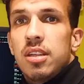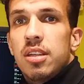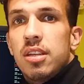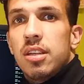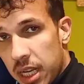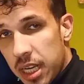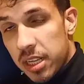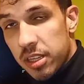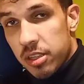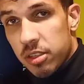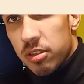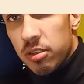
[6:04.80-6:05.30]

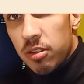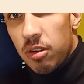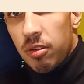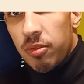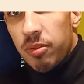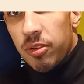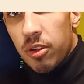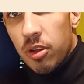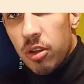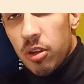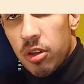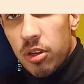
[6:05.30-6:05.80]
price
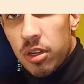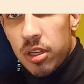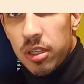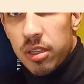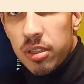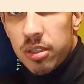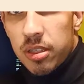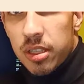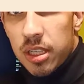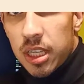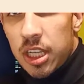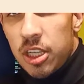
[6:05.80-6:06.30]
over
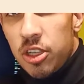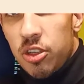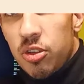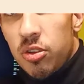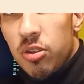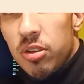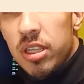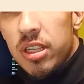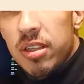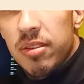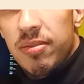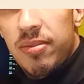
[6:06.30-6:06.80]
earnings
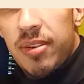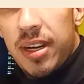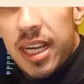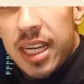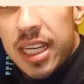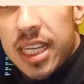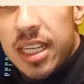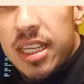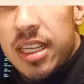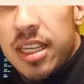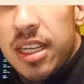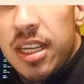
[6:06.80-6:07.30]
ratio
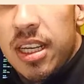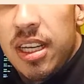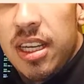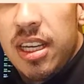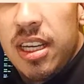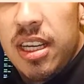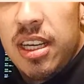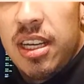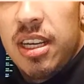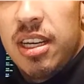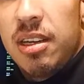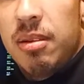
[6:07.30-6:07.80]
divided
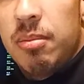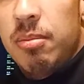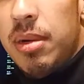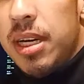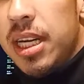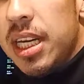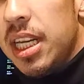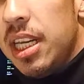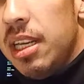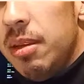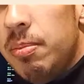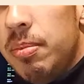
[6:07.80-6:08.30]

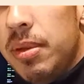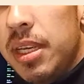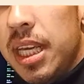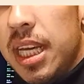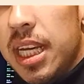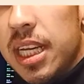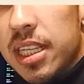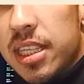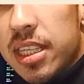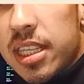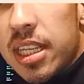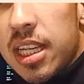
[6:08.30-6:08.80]
by the
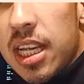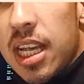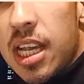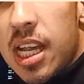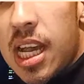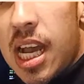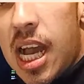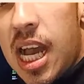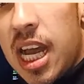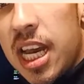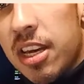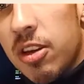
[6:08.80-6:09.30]
EPS
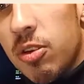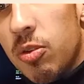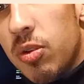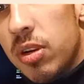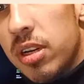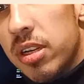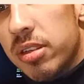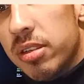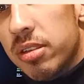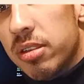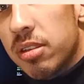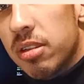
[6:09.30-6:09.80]

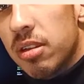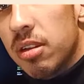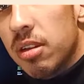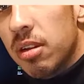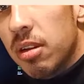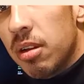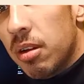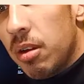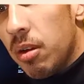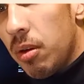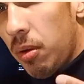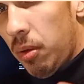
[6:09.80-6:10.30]
annuals
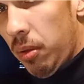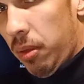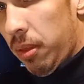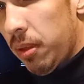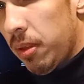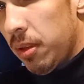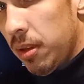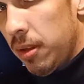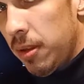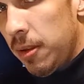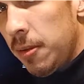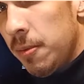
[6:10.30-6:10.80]
growth.
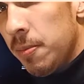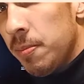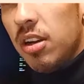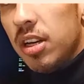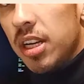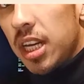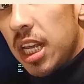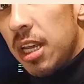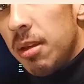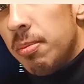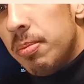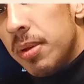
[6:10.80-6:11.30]

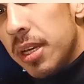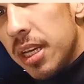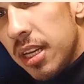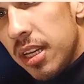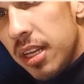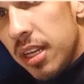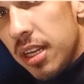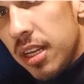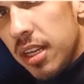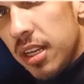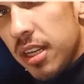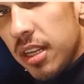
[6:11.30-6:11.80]
The
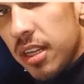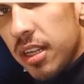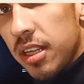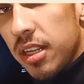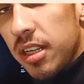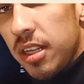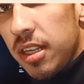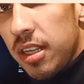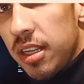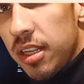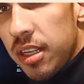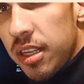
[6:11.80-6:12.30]
EP
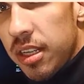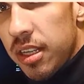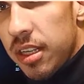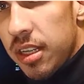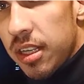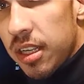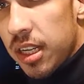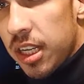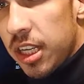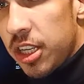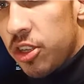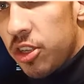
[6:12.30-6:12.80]

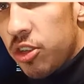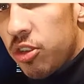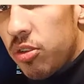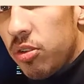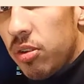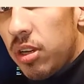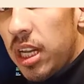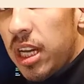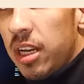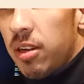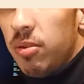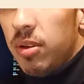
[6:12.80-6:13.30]

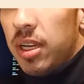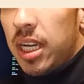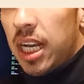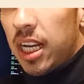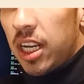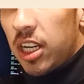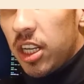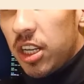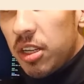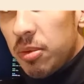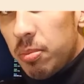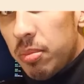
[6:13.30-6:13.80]
ratio, like we
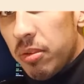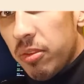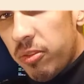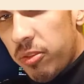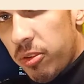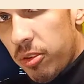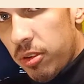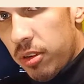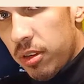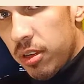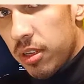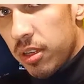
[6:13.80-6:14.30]
calculated
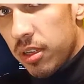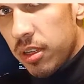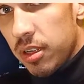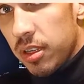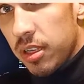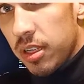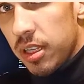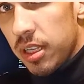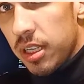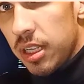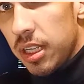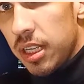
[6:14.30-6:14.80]
before,
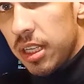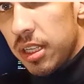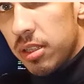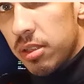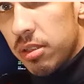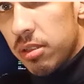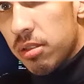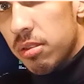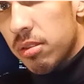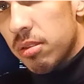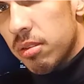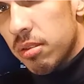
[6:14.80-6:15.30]

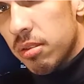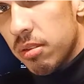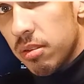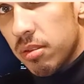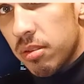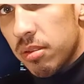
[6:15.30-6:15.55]
is